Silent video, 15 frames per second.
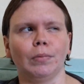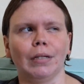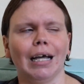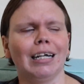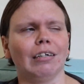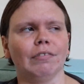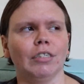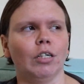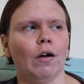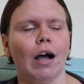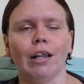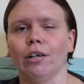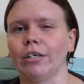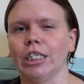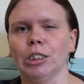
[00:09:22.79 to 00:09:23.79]
don't even know
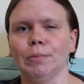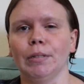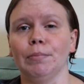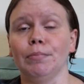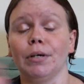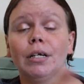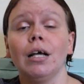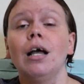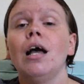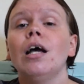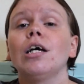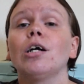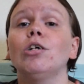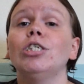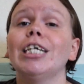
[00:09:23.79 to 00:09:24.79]
how long it's been, but
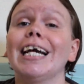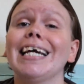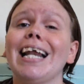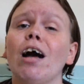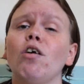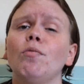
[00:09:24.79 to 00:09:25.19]
go check it out.